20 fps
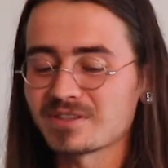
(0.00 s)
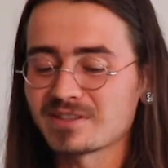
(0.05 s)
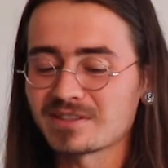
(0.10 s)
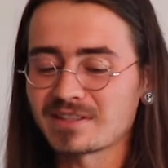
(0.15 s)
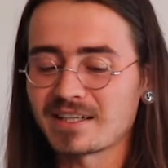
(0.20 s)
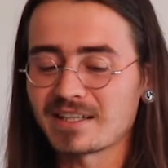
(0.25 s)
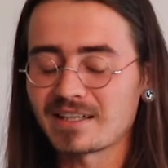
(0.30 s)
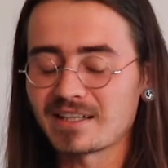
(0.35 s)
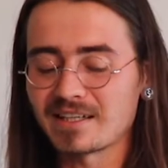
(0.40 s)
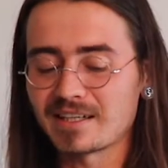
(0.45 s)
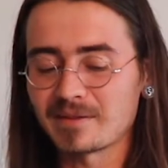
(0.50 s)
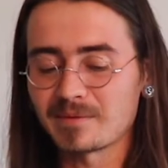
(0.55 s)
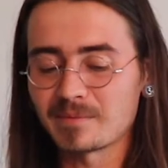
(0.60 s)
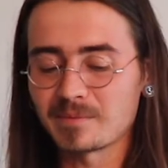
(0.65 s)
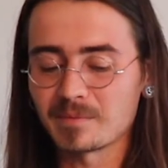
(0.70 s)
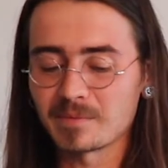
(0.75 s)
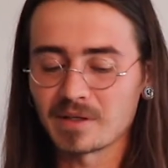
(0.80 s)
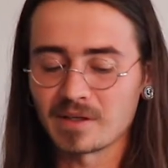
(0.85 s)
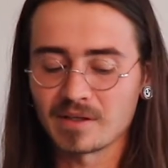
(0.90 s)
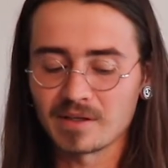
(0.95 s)
a
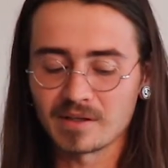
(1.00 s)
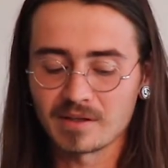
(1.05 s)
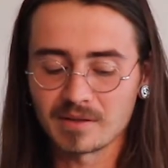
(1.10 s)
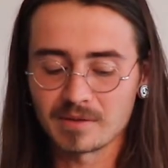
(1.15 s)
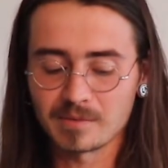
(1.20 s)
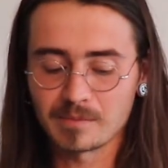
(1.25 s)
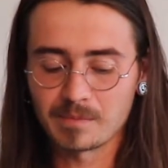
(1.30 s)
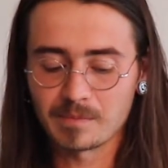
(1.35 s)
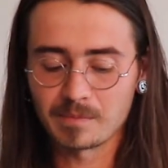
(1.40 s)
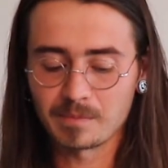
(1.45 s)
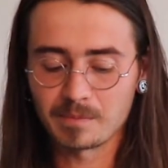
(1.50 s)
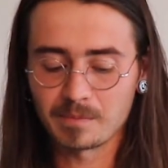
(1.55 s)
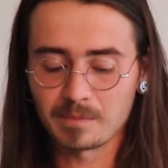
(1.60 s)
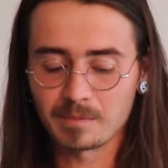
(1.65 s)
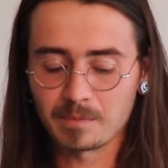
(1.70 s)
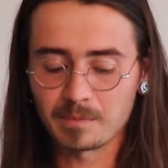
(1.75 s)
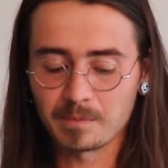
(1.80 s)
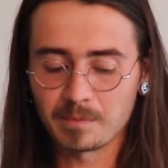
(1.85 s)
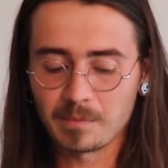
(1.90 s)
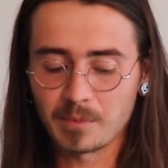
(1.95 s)
sideline
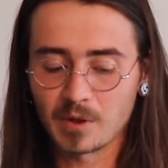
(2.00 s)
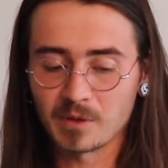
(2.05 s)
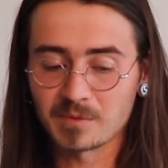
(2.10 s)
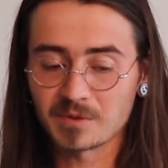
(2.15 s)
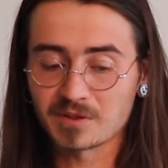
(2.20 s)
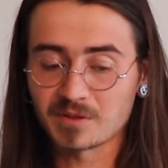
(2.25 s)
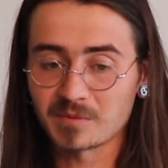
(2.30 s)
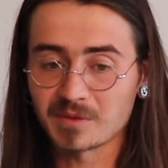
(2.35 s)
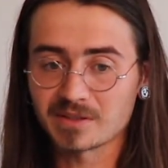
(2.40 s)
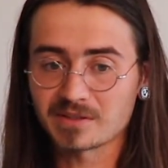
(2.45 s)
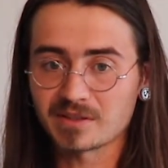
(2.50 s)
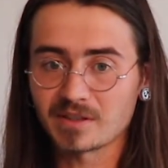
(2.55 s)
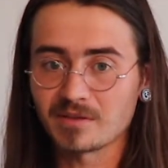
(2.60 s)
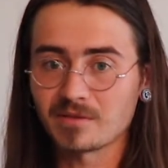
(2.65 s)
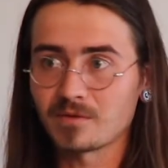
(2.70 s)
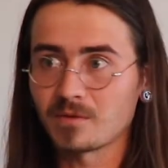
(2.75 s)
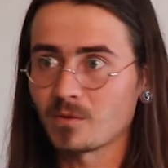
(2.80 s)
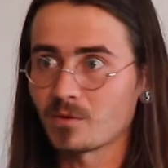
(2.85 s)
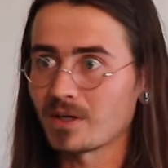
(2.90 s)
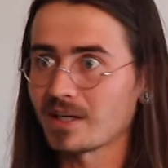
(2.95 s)
purpose of
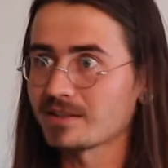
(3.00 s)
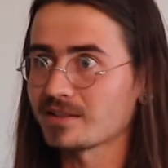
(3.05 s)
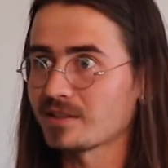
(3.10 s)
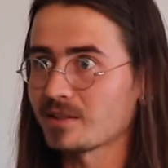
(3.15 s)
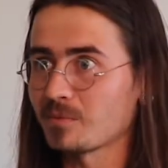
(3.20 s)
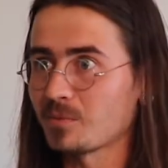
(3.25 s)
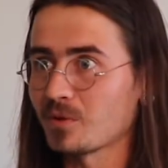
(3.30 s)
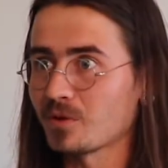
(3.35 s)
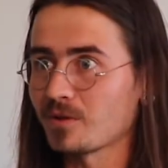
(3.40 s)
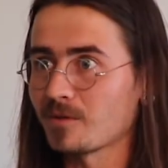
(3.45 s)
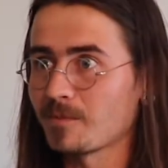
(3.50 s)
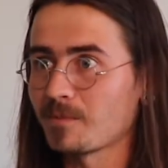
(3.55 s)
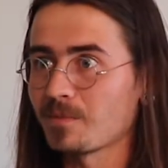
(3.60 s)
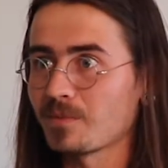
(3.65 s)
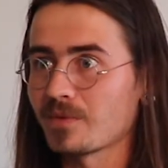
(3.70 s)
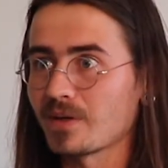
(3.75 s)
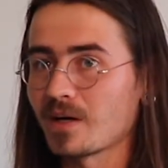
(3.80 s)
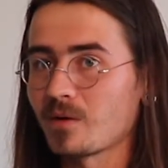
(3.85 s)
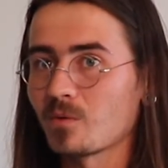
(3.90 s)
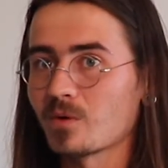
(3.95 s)
myself for writing the book.
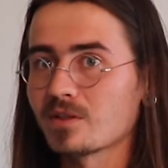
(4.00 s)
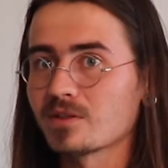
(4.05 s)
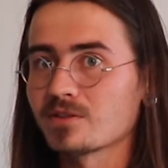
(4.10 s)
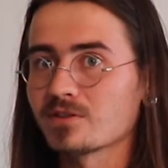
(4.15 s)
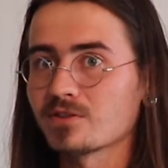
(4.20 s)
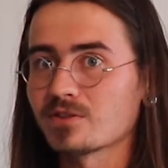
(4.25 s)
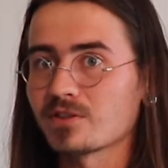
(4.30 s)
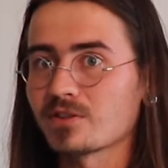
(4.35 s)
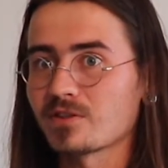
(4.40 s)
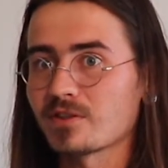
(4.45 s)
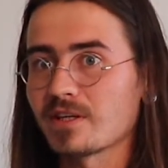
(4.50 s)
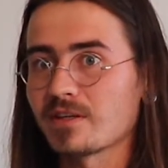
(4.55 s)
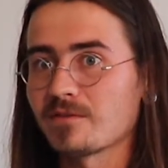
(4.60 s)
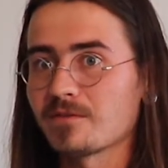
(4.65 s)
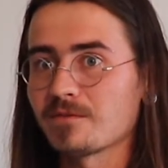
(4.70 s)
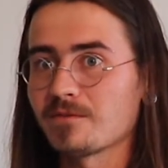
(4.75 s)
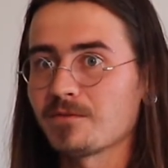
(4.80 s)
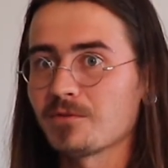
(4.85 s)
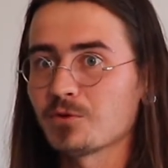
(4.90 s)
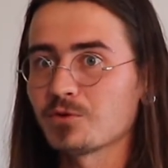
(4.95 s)
I wanted to create
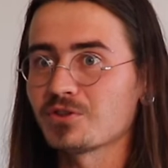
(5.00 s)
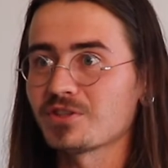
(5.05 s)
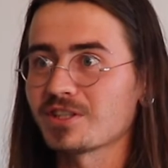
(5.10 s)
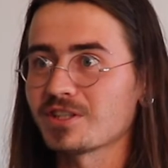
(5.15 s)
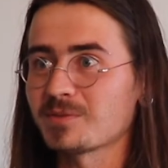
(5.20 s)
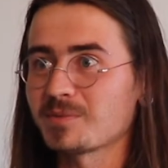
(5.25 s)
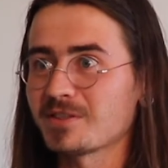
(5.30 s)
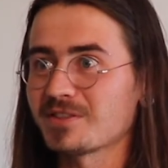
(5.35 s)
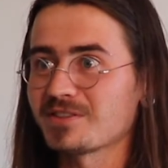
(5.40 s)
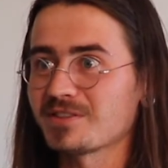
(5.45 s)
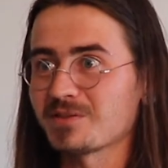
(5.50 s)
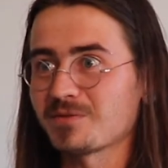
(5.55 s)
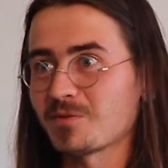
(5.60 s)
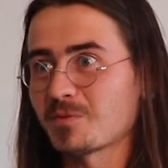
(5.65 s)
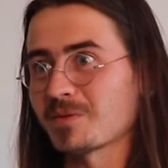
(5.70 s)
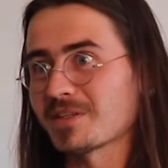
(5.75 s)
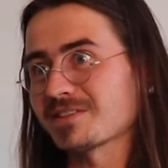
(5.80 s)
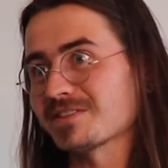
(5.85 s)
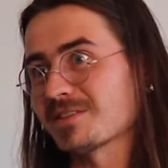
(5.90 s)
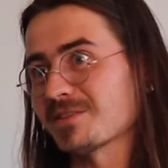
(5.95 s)
future experiences
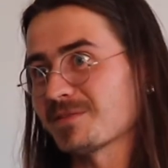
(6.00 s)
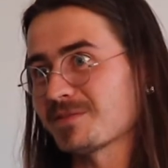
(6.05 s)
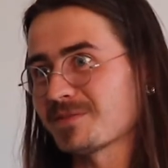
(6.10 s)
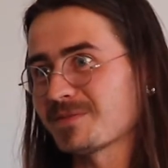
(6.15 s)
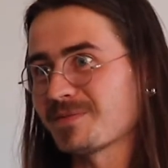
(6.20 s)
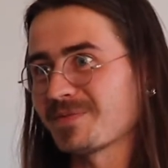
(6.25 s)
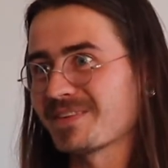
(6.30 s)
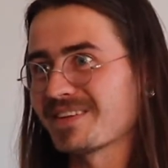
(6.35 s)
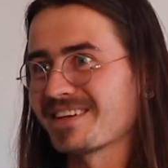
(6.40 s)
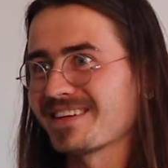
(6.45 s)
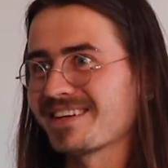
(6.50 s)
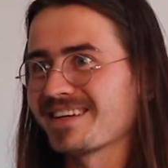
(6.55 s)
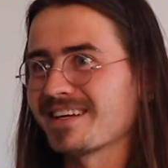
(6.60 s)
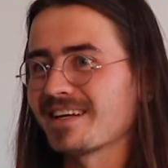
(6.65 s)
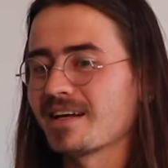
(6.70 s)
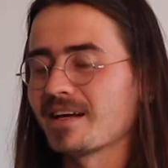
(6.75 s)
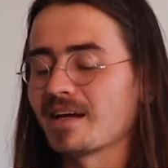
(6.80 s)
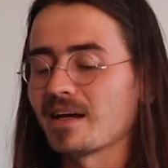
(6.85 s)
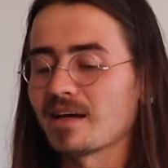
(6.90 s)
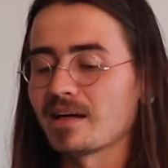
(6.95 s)
for myself,
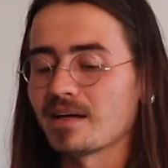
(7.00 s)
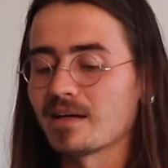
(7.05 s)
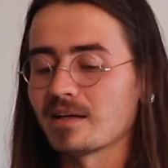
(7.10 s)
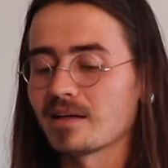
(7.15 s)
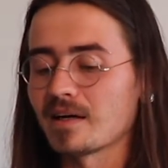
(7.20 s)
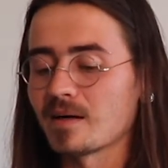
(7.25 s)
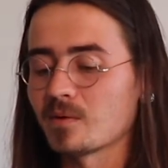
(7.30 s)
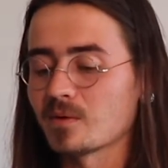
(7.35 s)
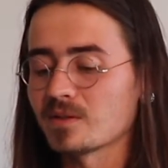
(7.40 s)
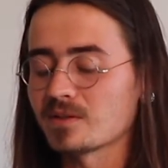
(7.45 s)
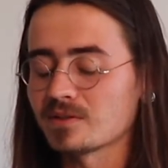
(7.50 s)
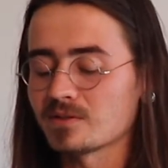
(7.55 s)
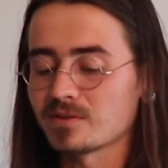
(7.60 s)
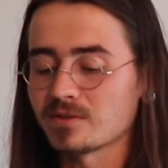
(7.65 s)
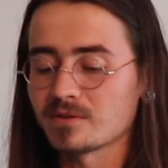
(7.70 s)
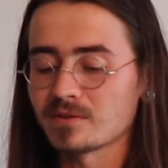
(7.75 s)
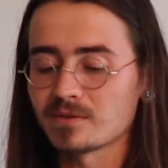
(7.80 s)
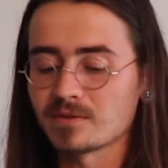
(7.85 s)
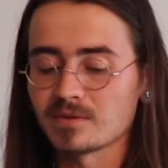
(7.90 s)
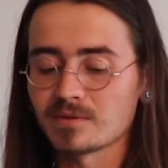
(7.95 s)
and I wanted
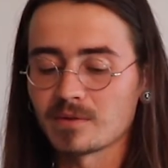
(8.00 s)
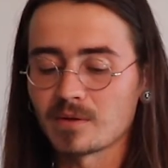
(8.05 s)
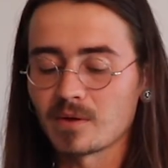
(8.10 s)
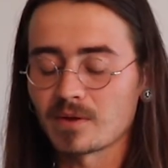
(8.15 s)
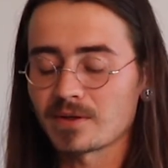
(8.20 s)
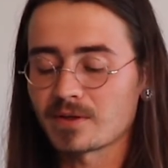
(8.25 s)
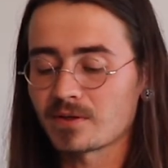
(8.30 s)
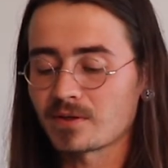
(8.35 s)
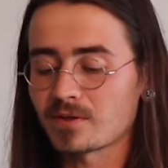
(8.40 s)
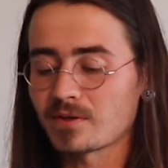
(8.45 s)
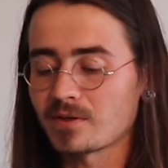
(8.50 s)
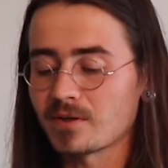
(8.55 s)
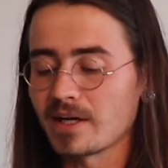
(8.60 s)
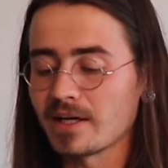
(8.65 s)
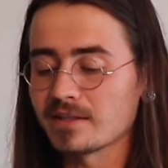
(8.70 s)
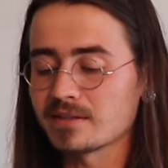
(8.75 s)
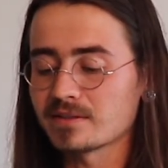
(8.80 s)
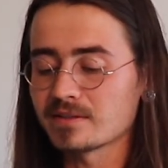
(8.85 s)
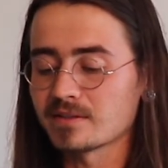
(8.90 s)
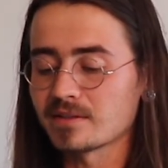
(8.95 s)
to
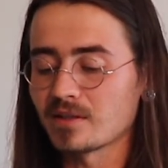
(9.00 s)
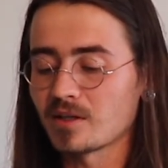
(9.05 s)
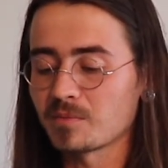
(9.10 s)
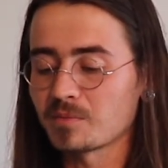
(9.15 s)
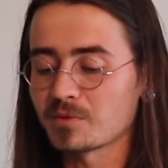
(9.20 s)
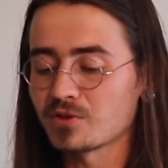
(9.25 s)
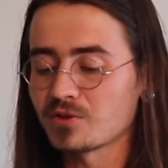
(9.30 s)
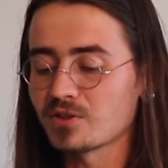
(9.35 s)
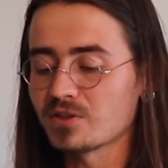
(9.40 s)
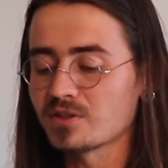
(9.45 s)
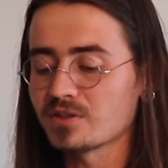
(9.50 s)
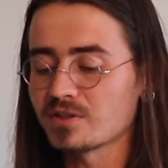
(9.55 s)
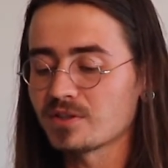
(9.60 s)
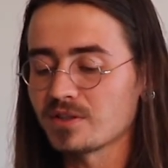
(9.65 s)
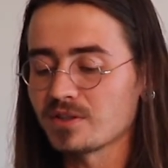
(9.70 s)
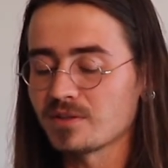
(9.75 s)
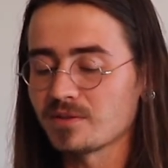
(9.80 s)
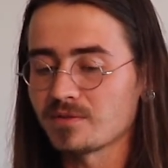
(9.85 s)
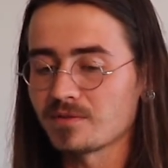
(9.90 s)
create an opportunity